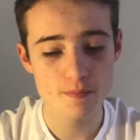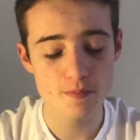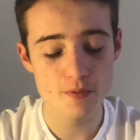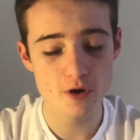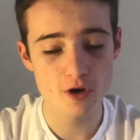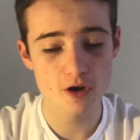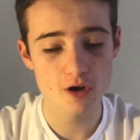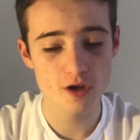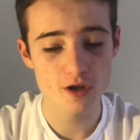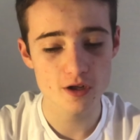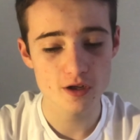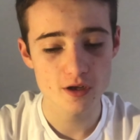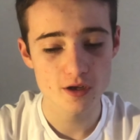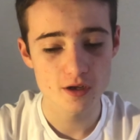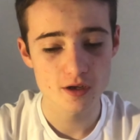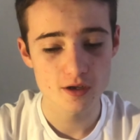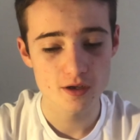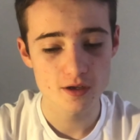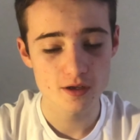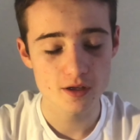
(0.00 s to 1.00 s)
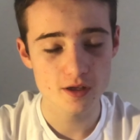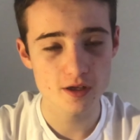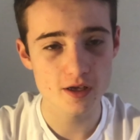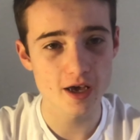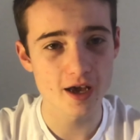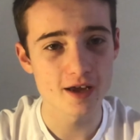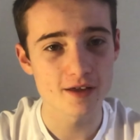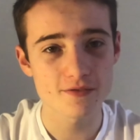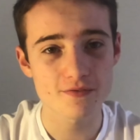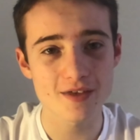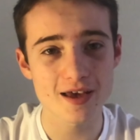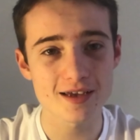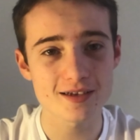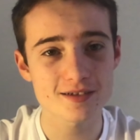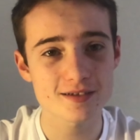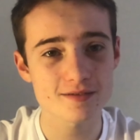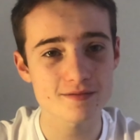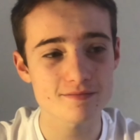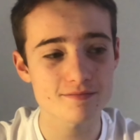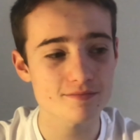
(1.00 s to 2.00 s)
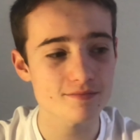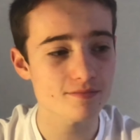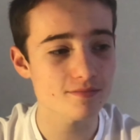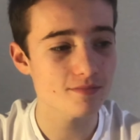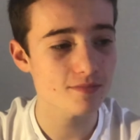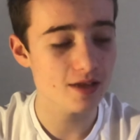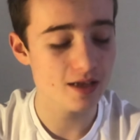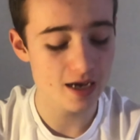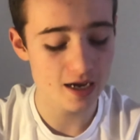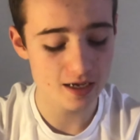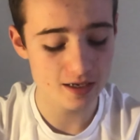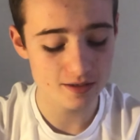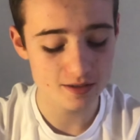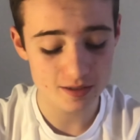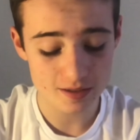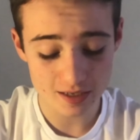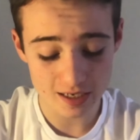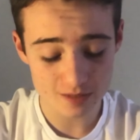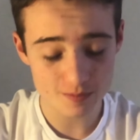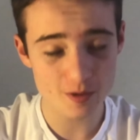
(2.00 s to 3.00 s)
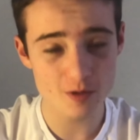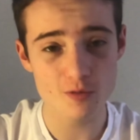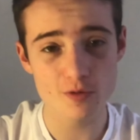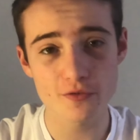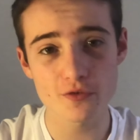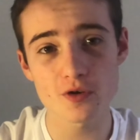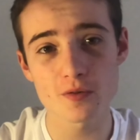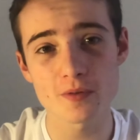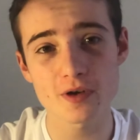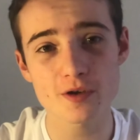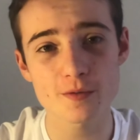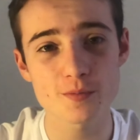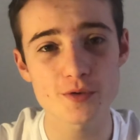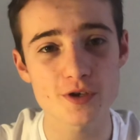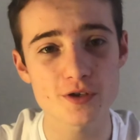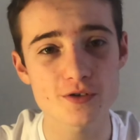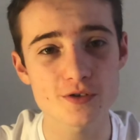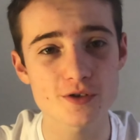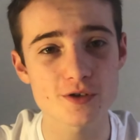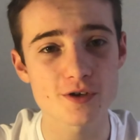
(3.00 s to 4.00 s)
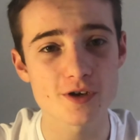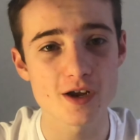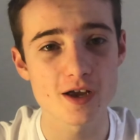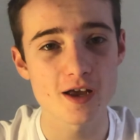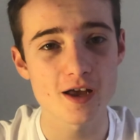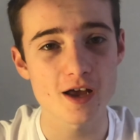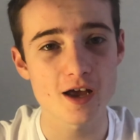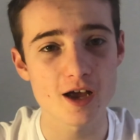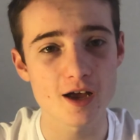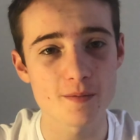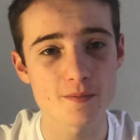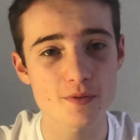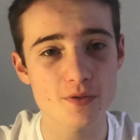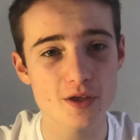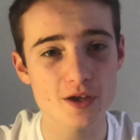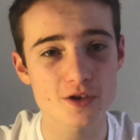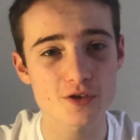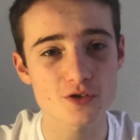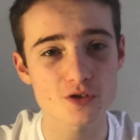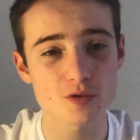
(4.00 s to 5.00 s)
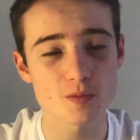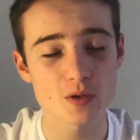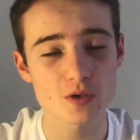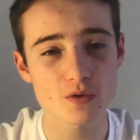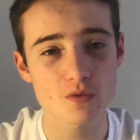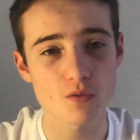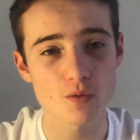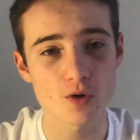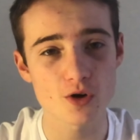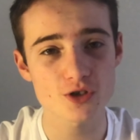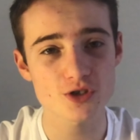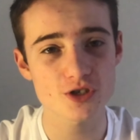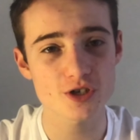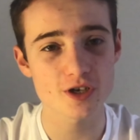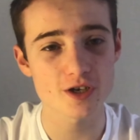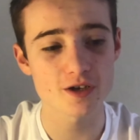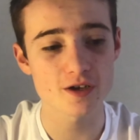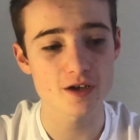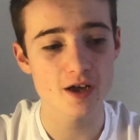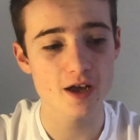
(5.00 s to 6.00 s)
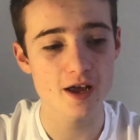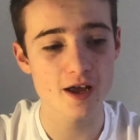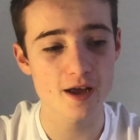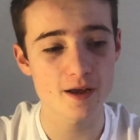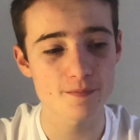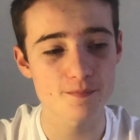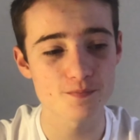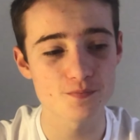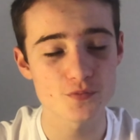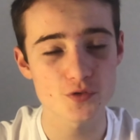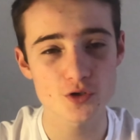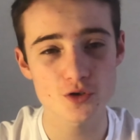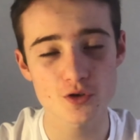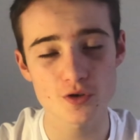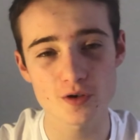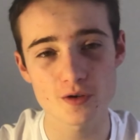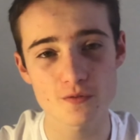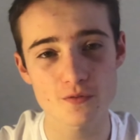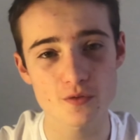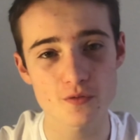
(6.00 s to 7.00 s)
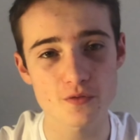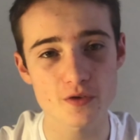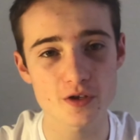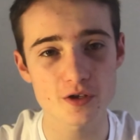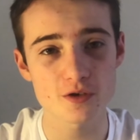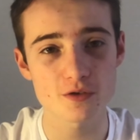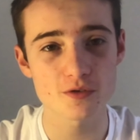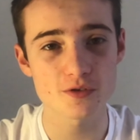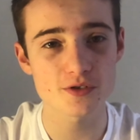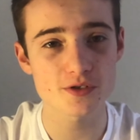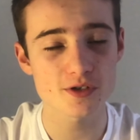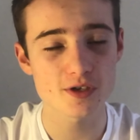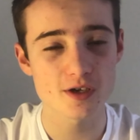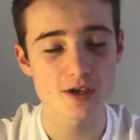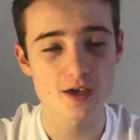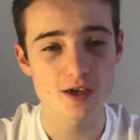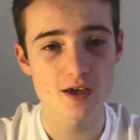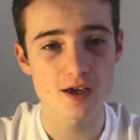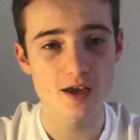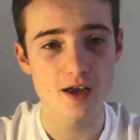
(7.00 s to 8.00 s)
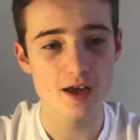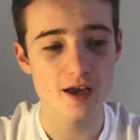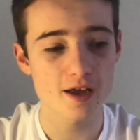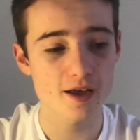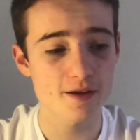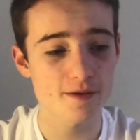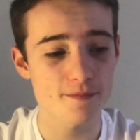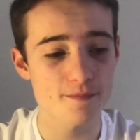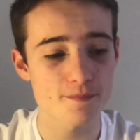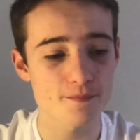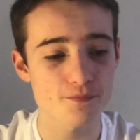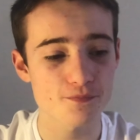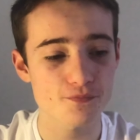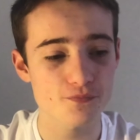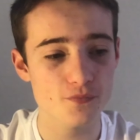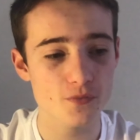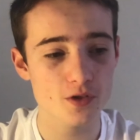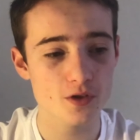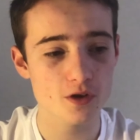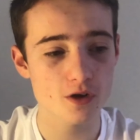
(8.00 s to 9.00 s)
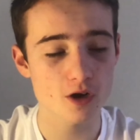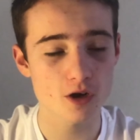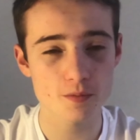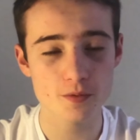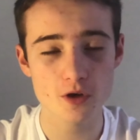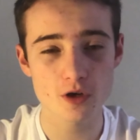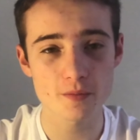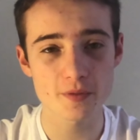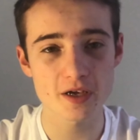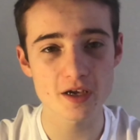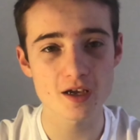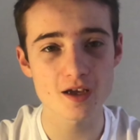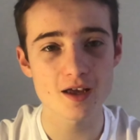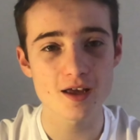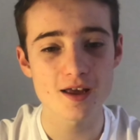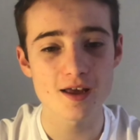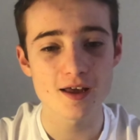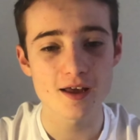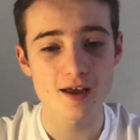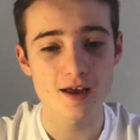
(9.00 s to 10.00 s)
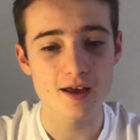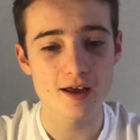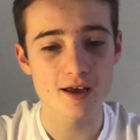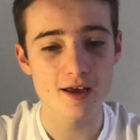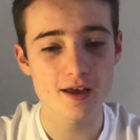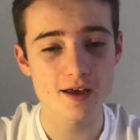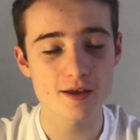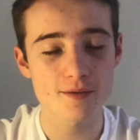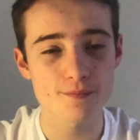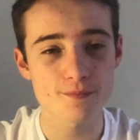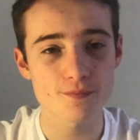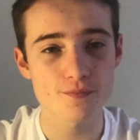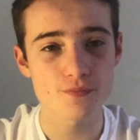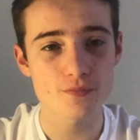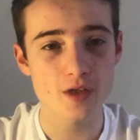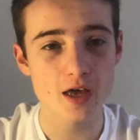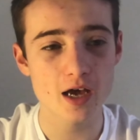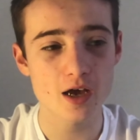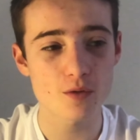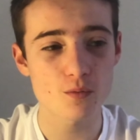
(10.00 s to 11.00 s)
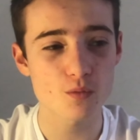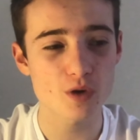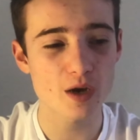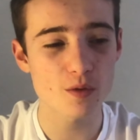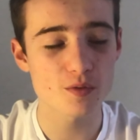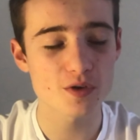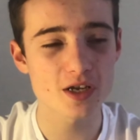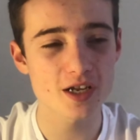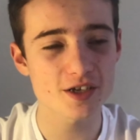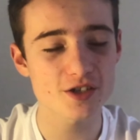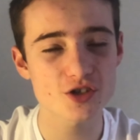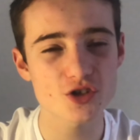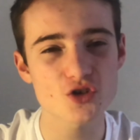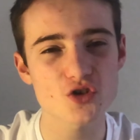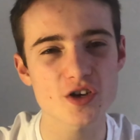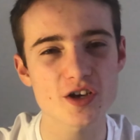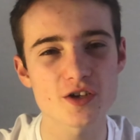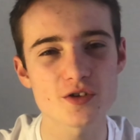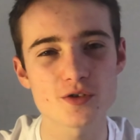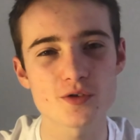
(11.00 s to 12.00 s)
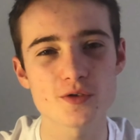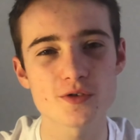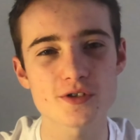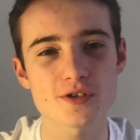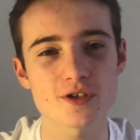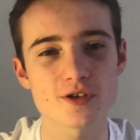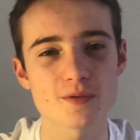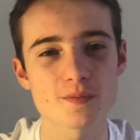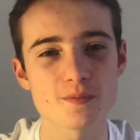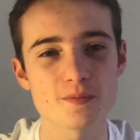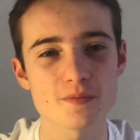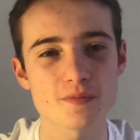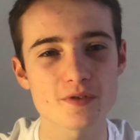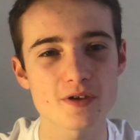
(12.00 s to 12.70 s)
But yeah, that's my review on my computer. Thank you so much for watching. Tune in for videos upcoming. I would like to try and do some